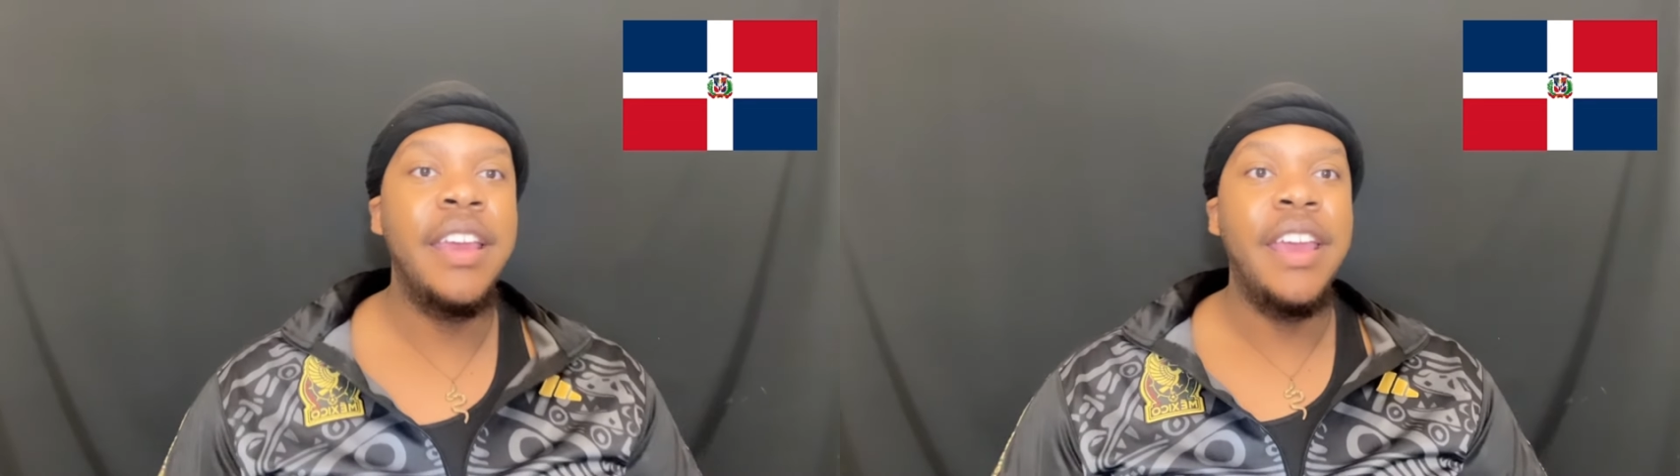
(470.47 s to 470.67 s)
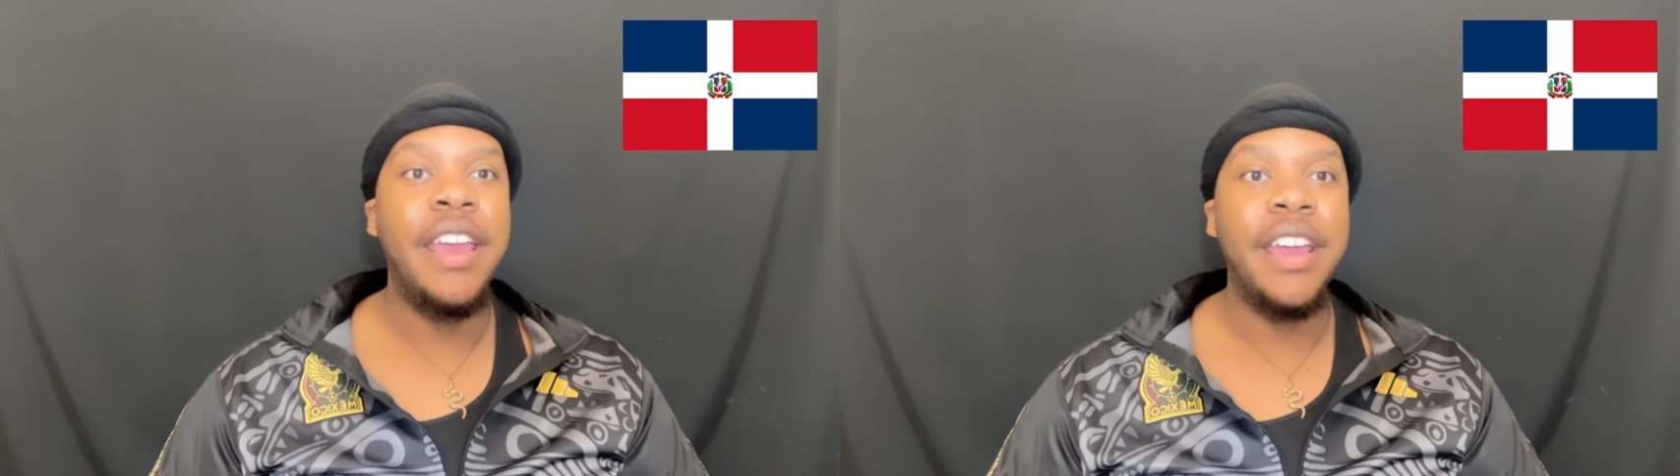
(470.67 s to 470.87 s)

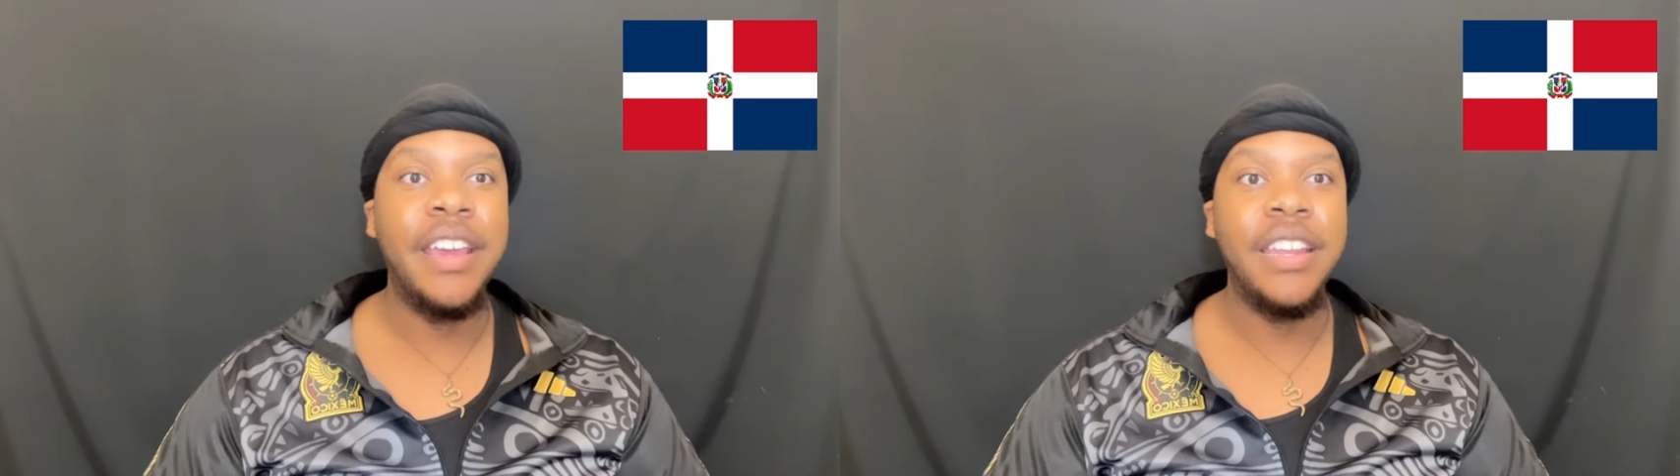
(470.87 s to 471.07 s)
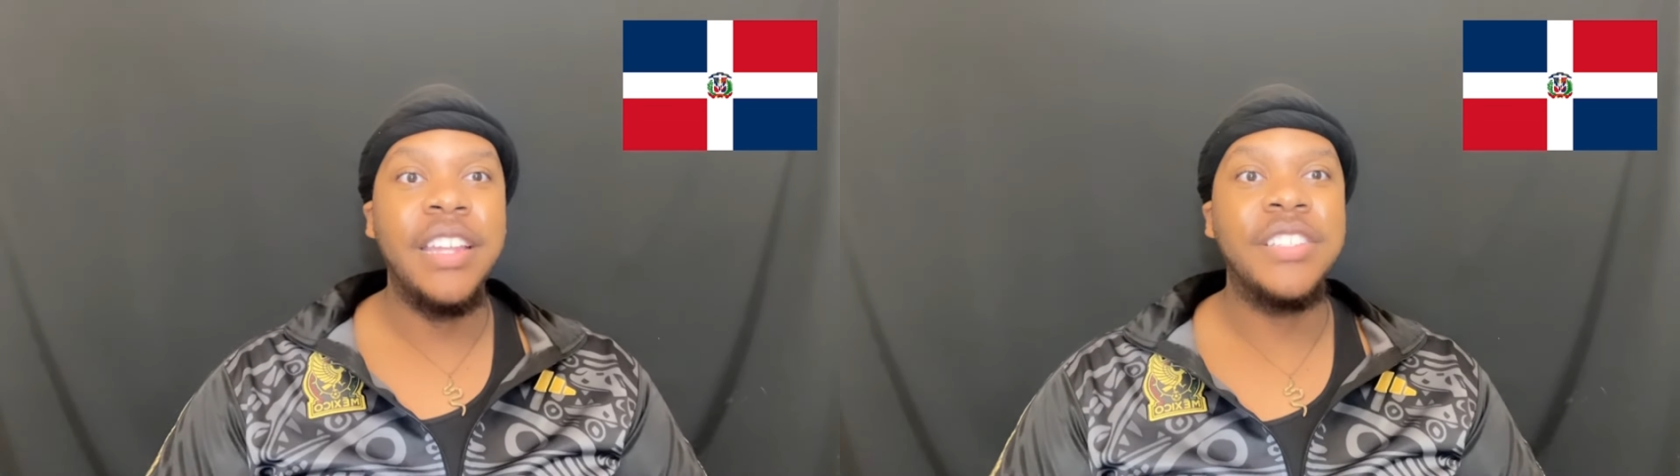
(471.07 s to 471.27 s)
and
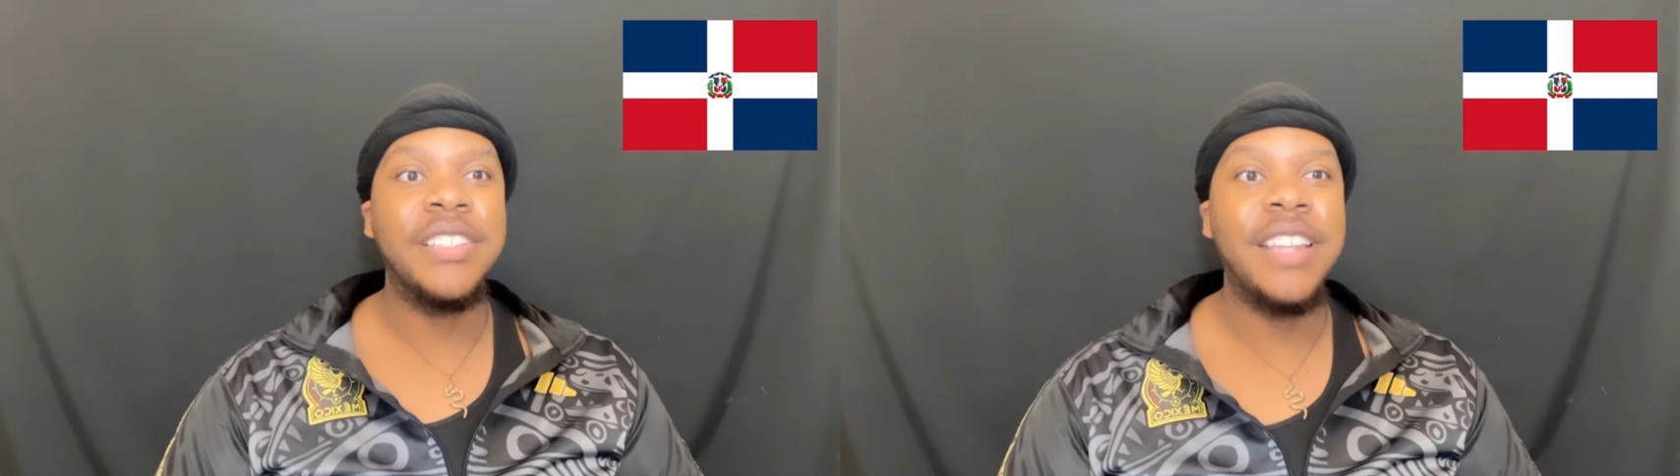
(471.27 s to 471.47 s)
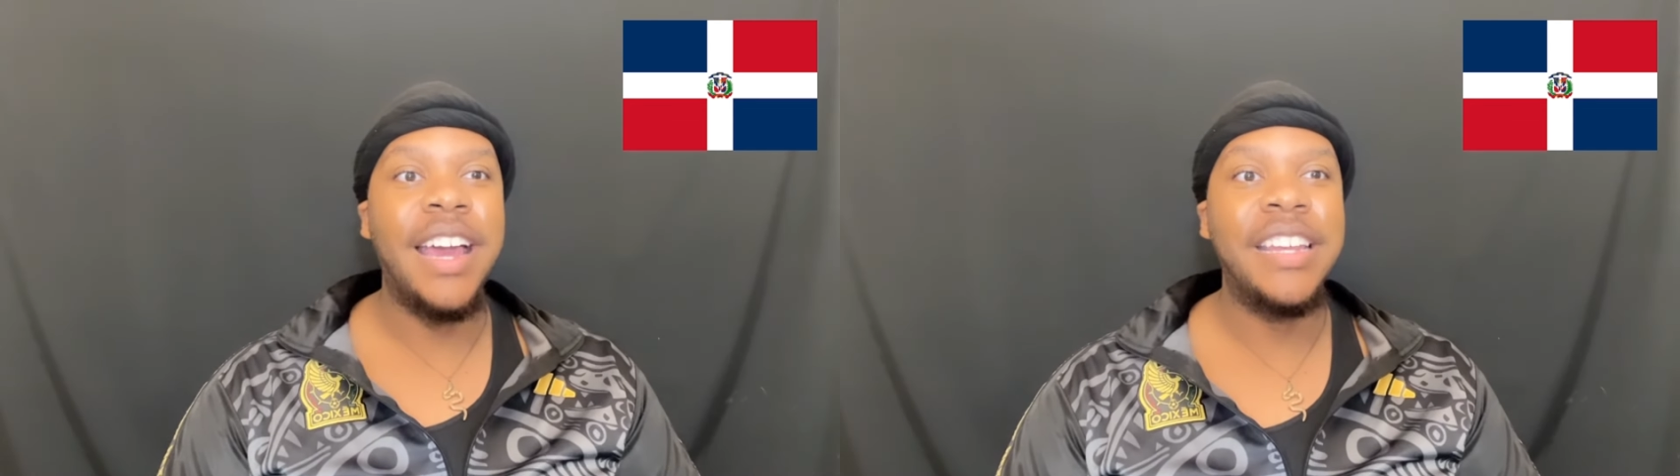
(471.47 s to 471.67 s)
it's
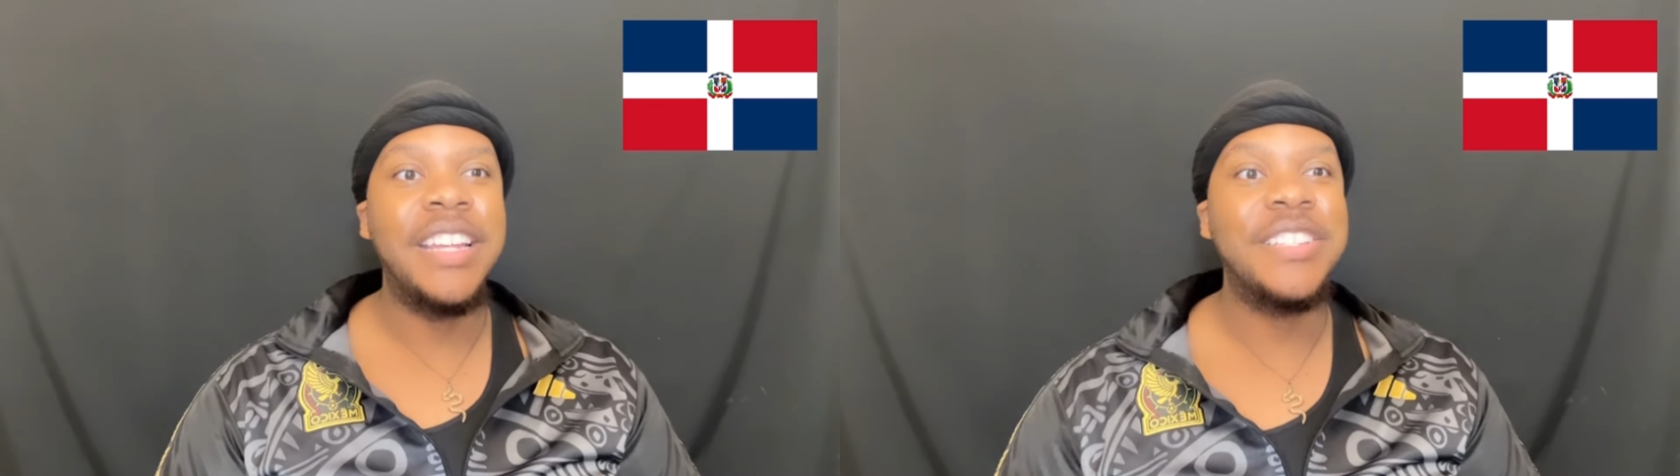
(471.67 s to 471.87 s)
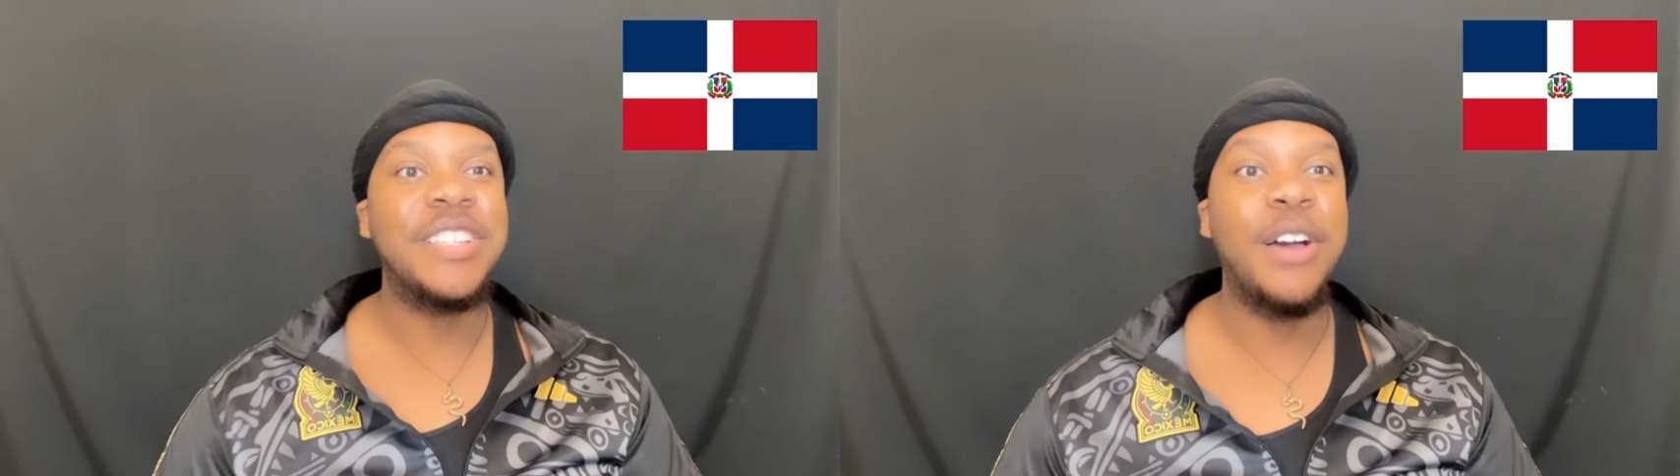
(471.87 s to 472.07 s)
just like they just